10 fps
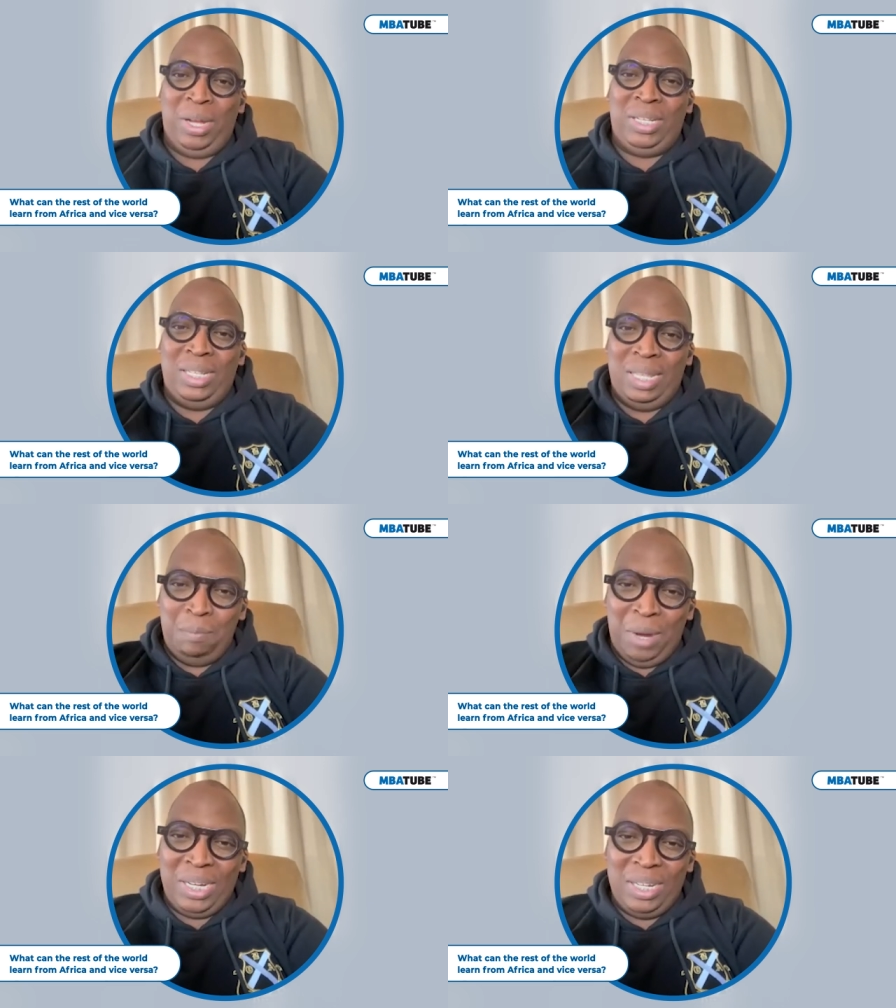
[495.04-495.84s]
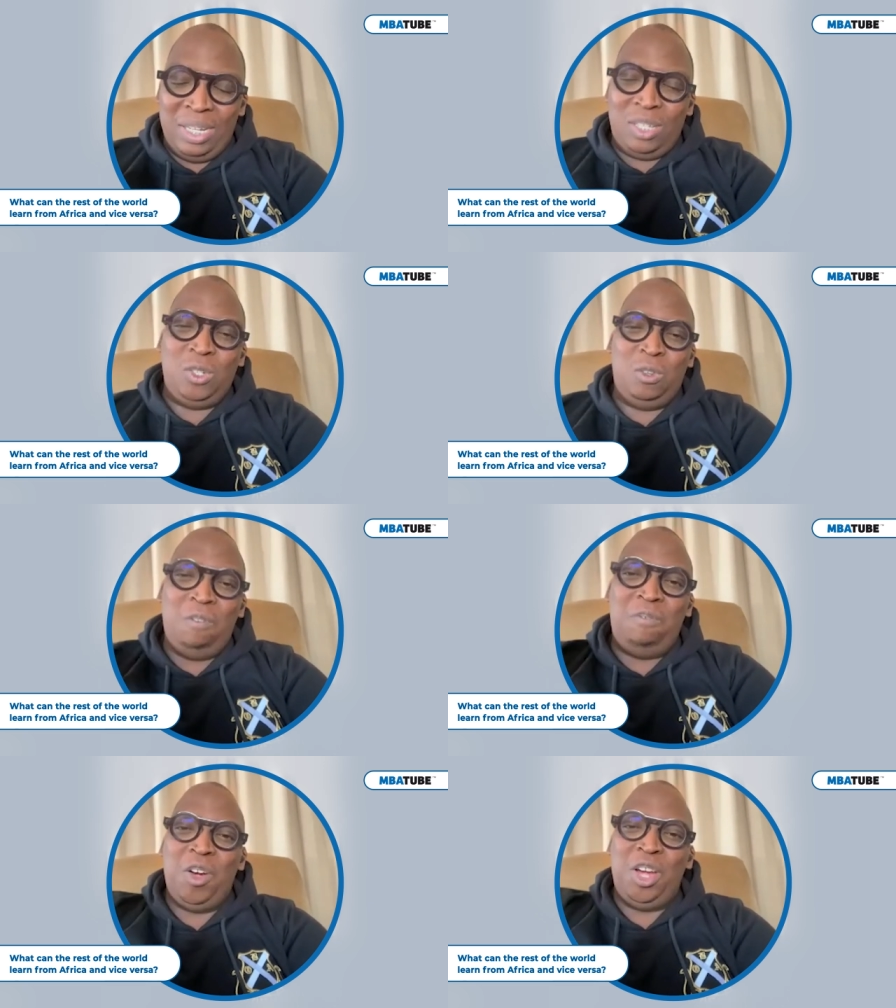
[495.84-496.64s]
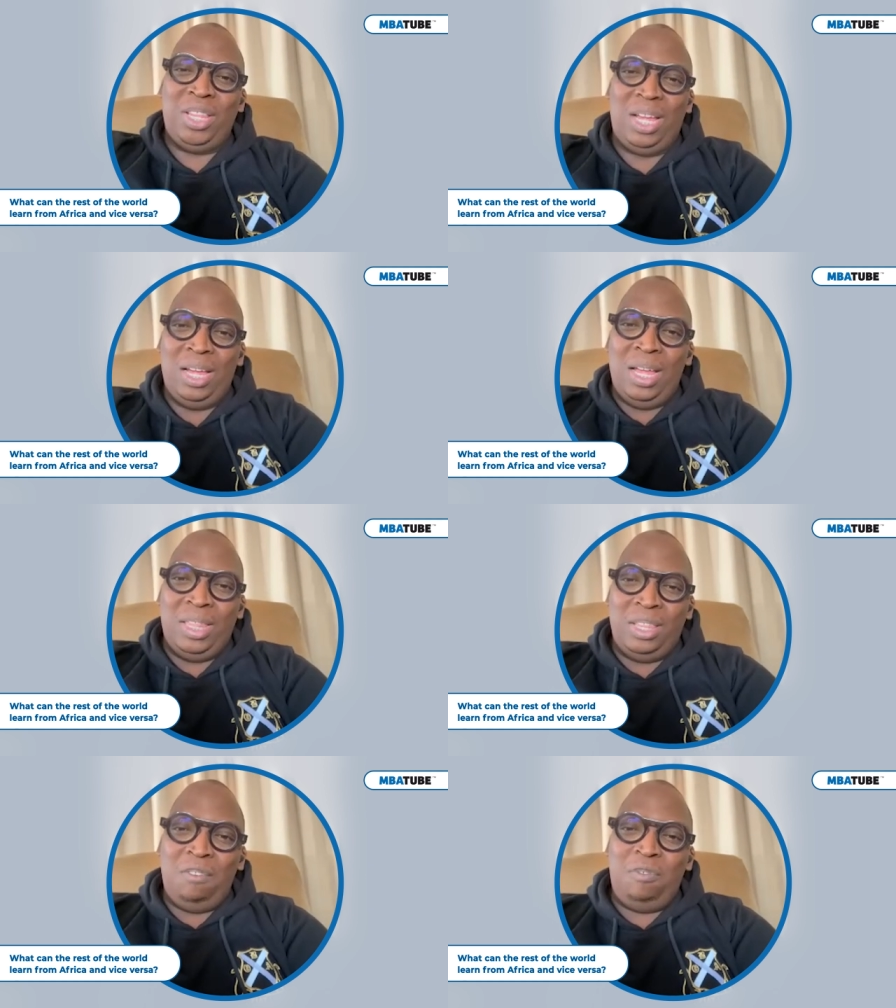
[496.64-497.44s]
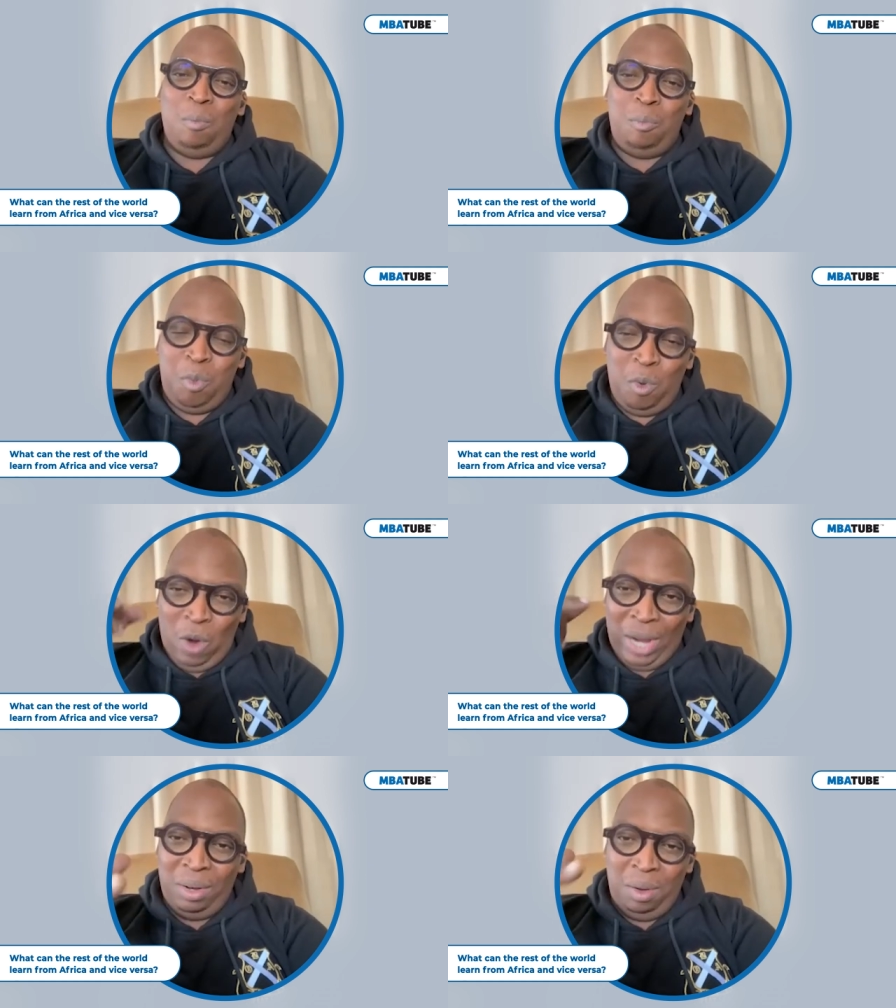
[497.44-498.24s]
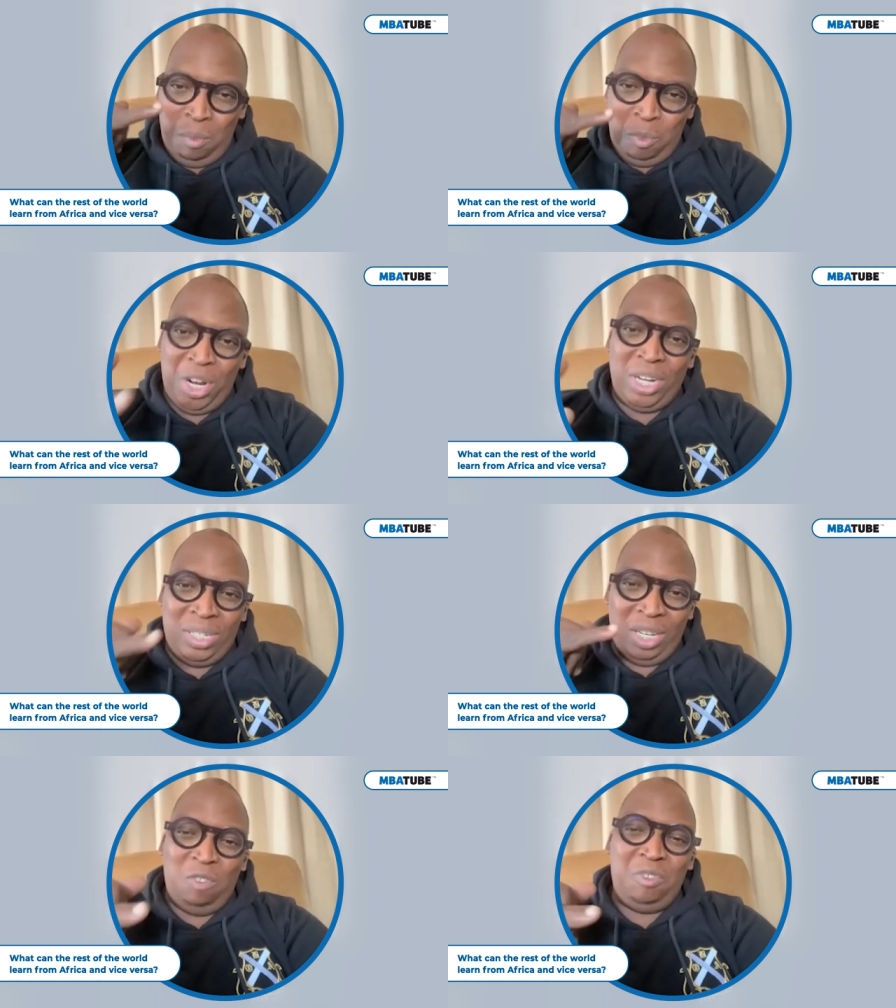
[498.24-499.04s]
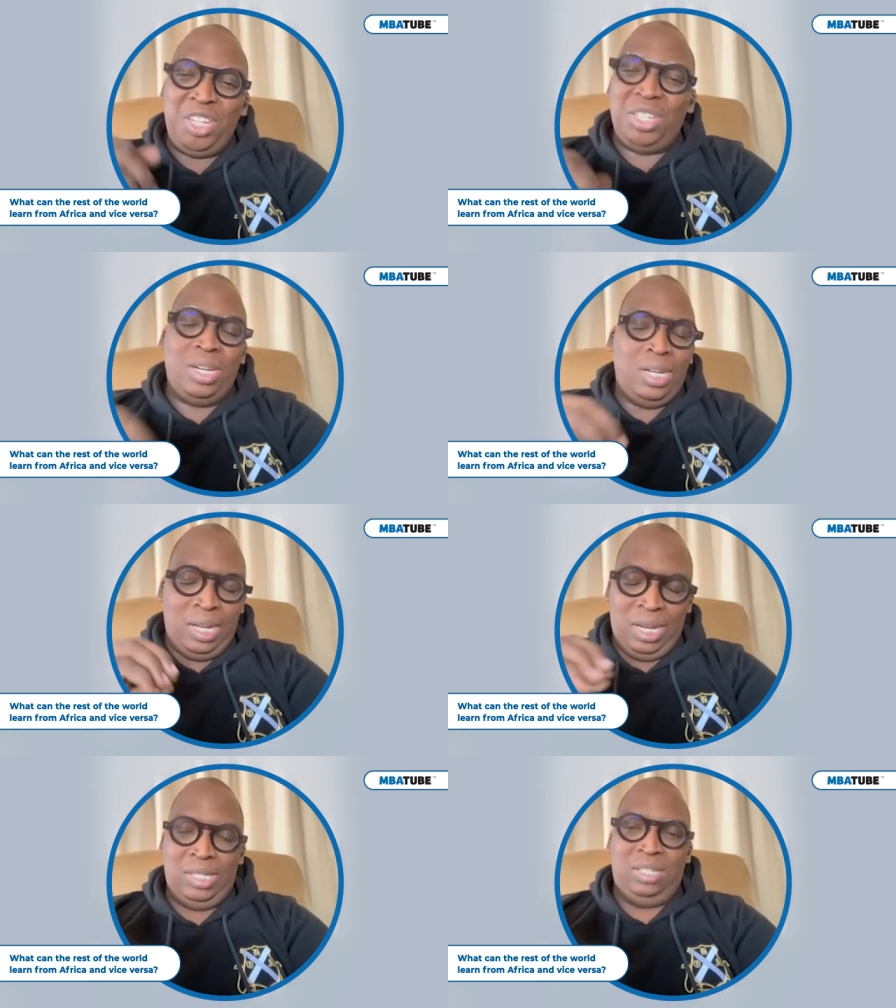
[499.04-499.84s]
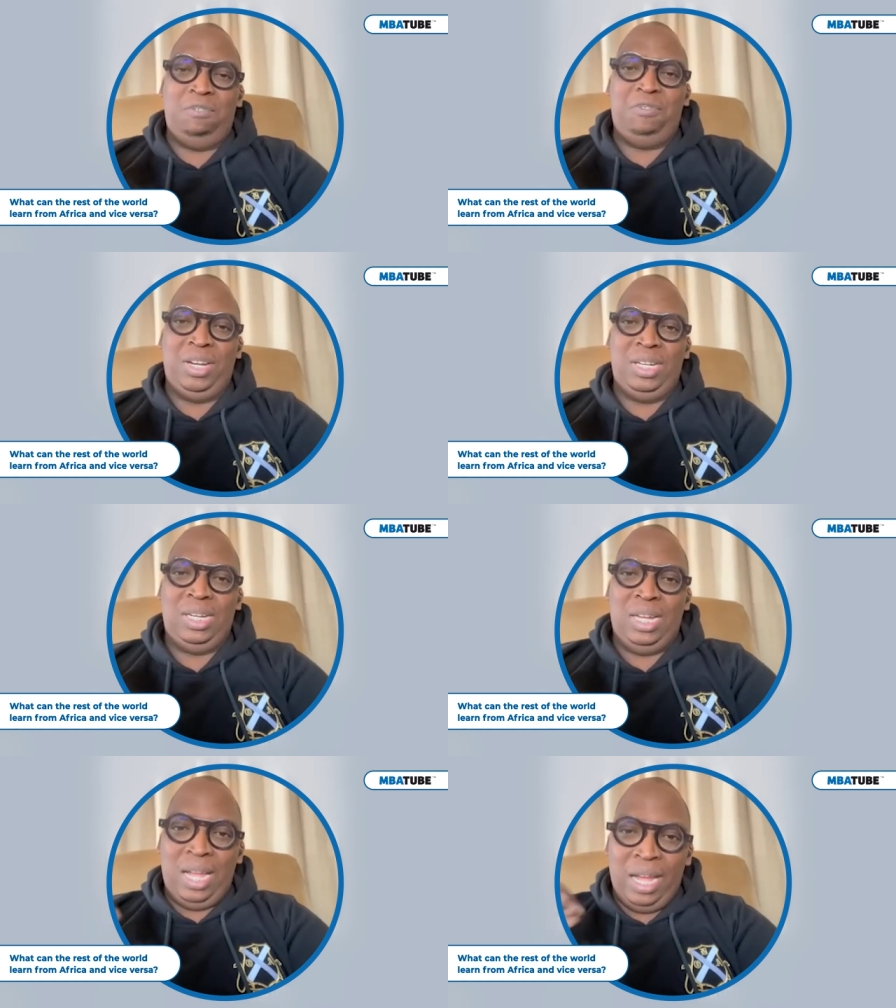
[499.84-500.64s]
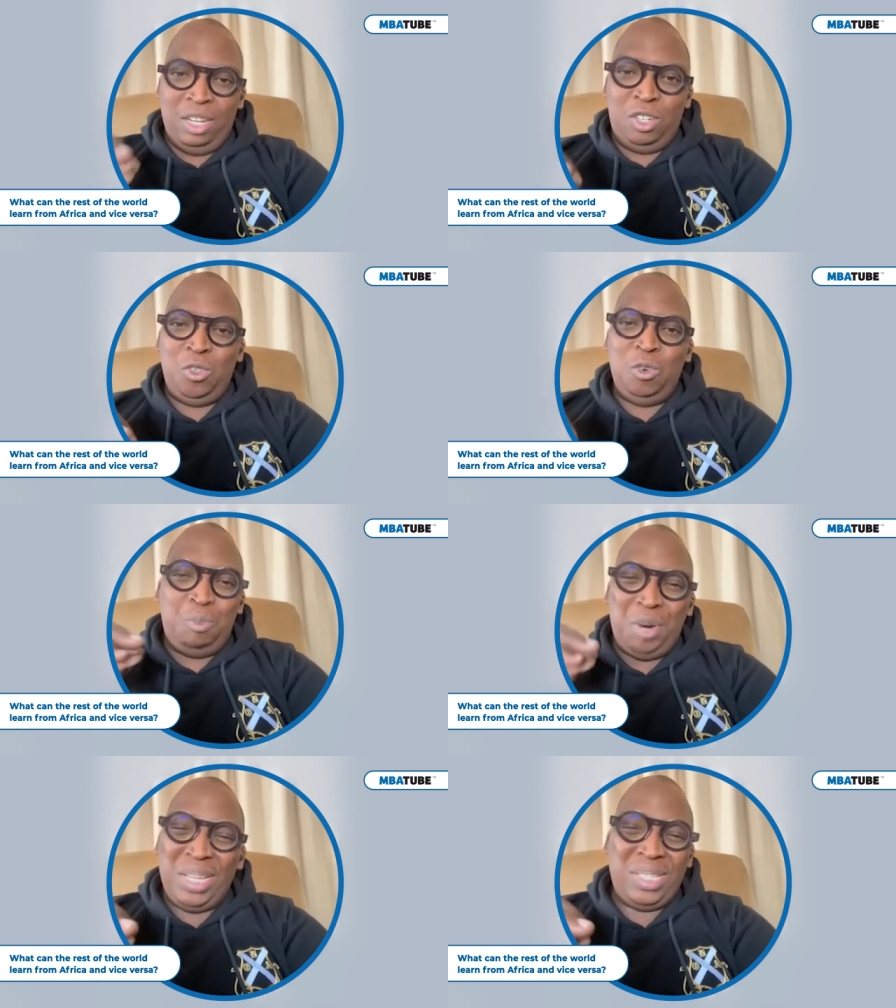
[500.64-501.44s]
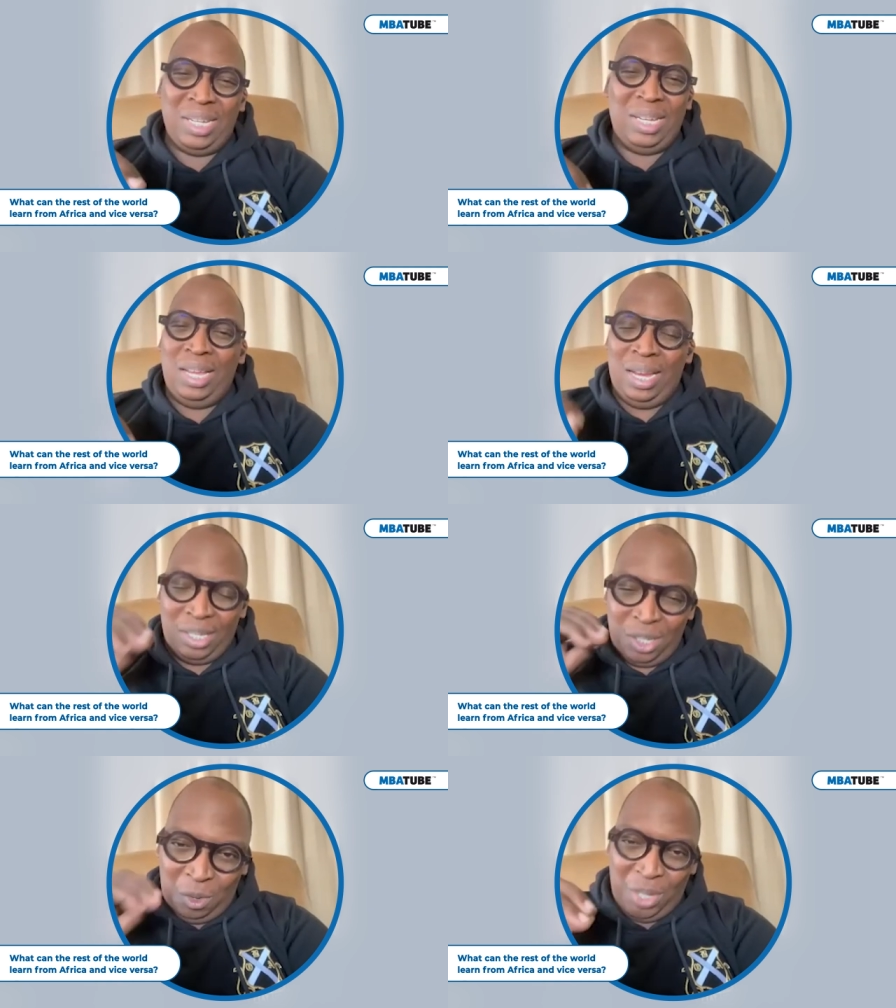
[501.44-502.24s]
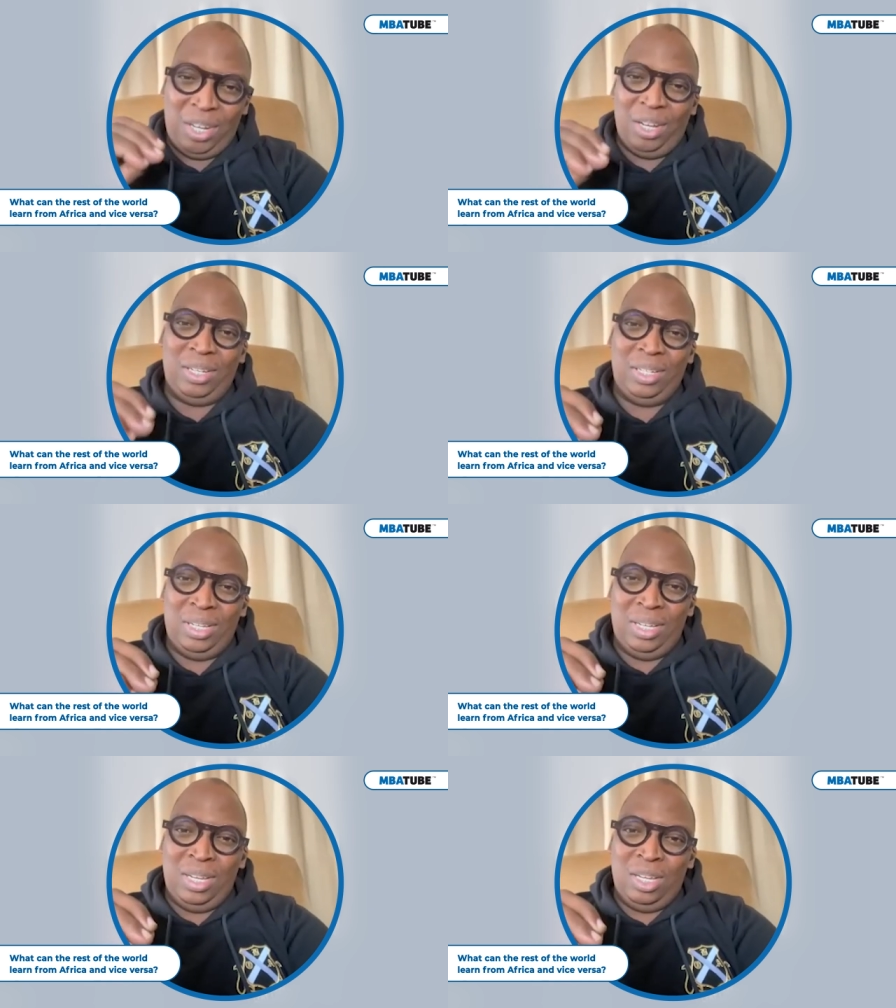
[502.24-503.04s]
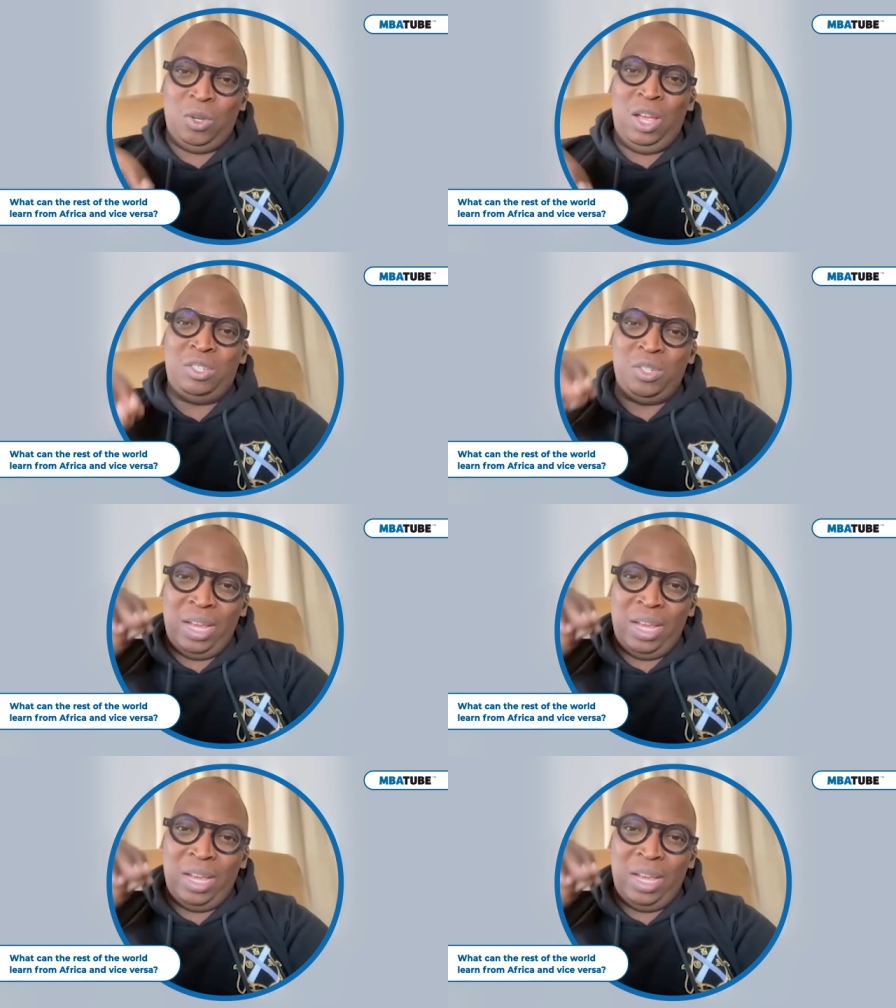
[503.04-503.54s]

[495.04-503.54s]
but the money needs to go further. Therefore, one, product innovation is different, and two, pricing is critical. So